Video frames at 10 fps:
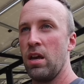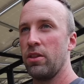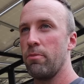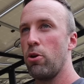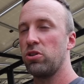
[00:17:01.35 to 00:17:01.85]

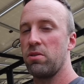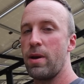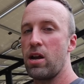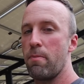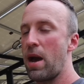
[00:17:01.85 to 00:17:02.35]
the most
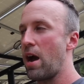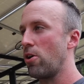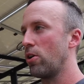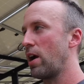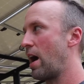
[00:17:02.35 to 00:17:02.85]
amount of
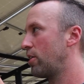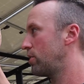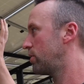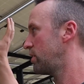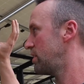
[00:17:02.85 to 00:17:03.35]
power out
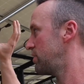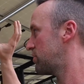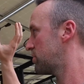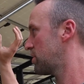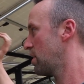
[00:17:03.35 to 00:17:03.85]
of
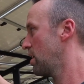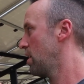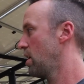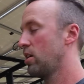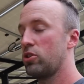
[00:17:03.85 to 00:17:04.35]
these
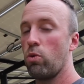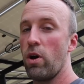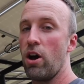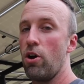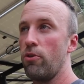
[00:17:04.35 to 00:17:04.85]

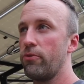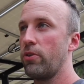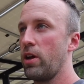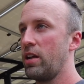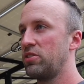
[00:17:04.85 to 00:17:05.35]

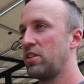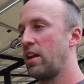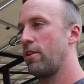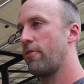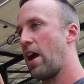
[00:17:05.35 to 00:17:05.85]
12
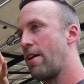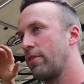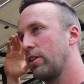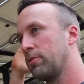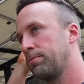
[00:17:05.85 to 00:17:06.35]
instead of
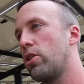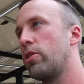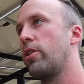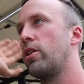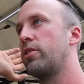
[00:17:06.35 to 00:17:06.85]
having
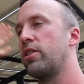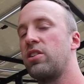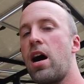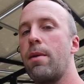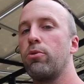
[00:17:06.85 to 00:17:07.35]
the, the
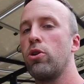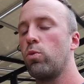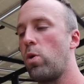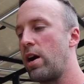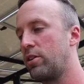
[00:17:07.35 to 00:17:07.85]
top row
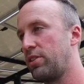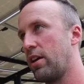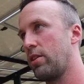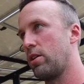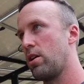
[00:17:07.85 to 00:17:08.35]
wired
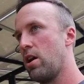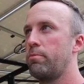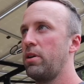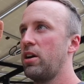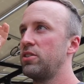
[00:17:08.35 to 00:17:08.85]
together
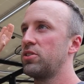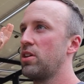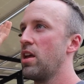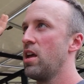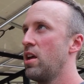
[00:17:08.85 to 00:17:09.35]
because
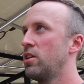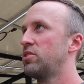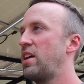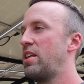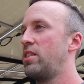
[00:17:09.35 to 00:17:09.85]

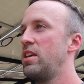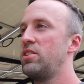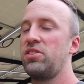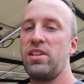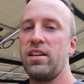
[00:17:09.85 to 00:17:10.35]
say
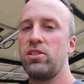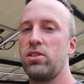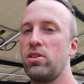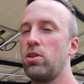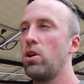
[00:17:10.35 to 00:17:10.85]
these
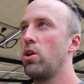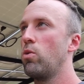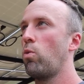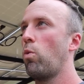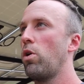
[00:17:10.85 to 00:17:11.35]
six
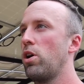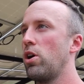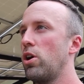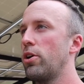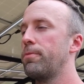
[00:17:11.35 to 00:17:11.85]

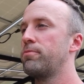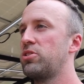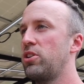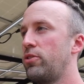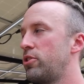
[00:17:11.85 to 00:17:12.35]
were
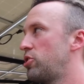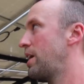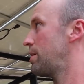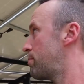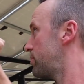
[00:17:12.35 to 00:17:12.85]
still in the
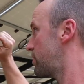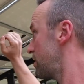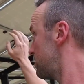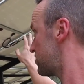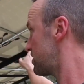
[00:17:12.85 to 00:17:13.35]
shade but
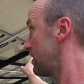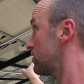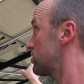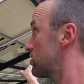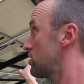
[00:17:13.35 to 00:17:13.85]
these
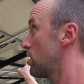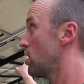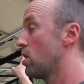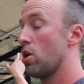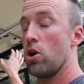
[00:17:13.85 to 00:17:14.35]
six
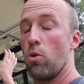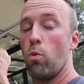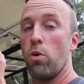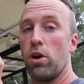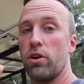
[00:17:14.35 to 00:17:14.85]

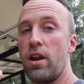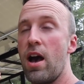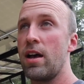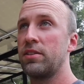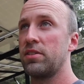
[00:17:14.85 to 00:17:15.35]
were
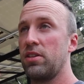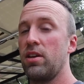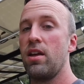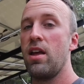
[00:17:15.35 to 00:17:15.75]
not